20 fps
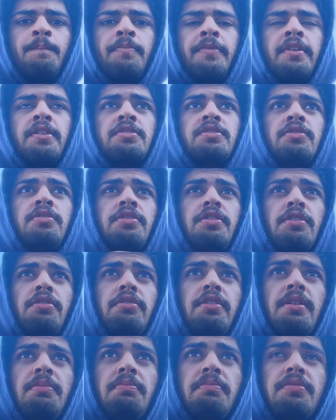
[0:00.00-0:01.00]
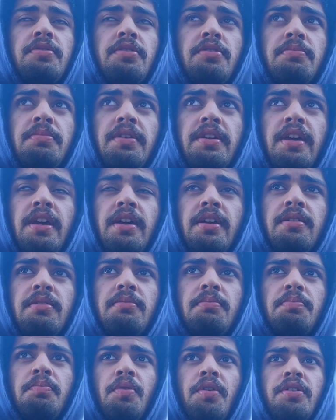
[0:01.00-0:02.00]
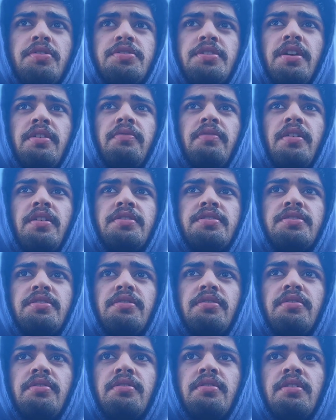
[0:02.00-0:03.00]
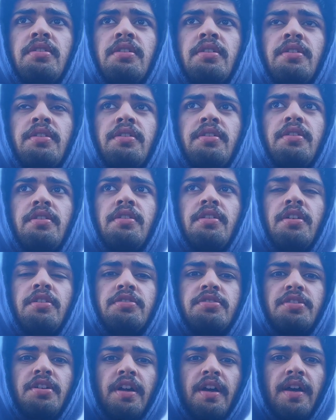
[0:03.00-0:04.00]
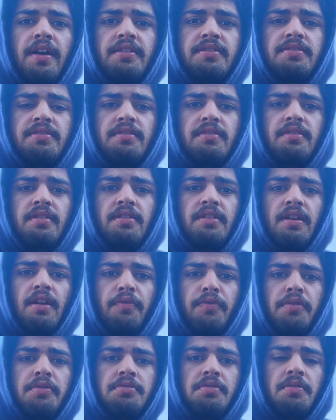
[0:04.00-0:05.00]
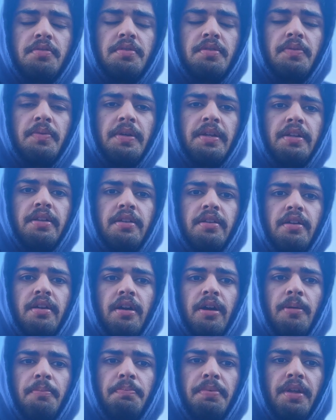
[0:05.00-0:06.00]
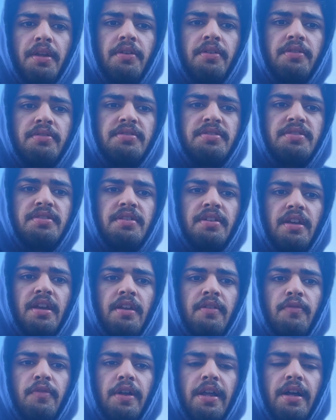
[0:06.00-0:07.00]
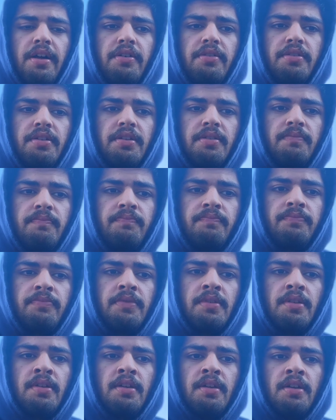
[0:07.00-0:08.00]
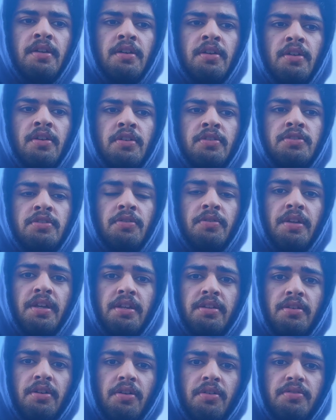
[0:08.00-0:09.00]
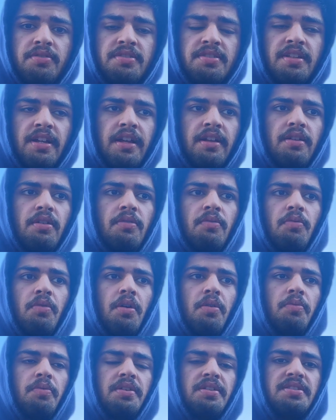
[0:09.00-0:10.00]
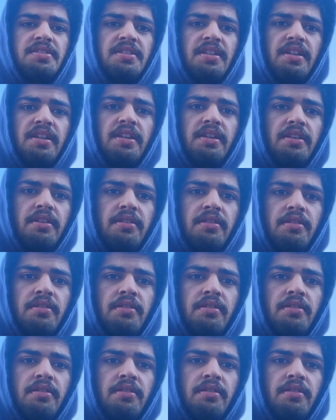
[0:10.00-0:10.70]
So to begin, Bertrand Russell contrasts the difference between appearance and reality. So he notes that what we see